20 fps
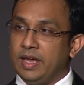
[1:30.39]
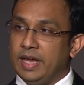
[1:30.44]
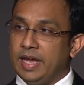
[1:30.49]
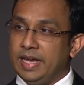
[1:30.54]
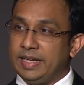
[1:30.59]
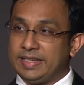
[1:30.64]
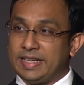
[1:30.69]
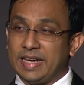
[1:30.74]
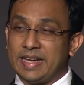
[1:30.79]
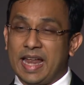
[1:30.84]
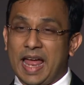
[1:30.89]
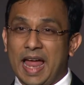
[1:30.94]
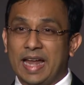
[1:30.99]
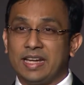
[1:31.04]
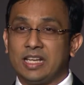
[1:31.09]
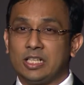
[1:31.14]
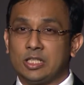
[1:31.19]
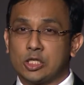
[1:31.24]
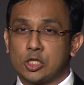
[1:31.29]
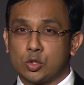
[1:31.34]
It can
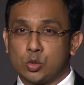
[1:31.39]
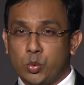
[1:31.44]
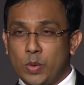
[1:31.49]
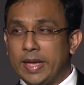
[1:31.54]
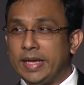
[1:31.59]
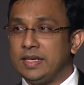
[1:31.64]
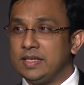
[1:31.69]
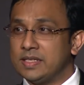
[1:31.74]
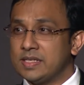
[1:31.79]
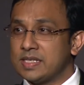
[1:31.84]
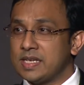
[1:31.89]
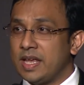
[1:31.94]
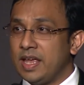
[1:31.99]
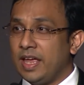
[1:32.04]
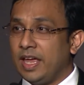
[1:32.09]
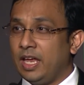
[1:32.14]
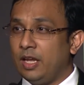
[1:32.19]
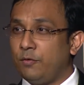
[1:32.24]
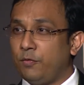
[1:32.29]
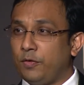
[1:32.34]
handle swings
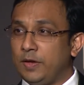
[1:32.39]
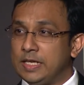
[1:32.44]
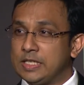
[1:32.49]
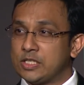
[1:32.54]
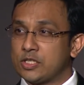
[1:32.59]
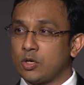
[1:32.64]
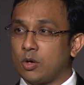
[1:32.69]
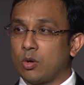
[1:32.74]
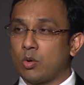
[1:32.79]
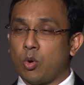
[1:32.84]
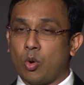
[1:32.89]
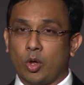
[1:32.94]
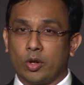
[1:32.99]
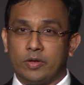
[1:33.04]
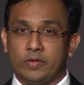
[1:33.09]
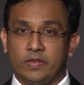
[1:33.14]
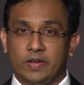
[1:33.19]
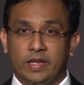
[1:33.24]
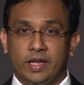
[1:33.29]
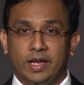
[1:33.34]
in feedstock
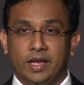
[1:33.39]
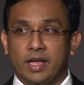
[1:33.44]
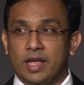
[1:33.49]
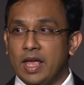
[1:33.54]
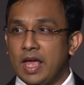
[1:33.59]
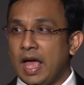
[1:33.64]
quality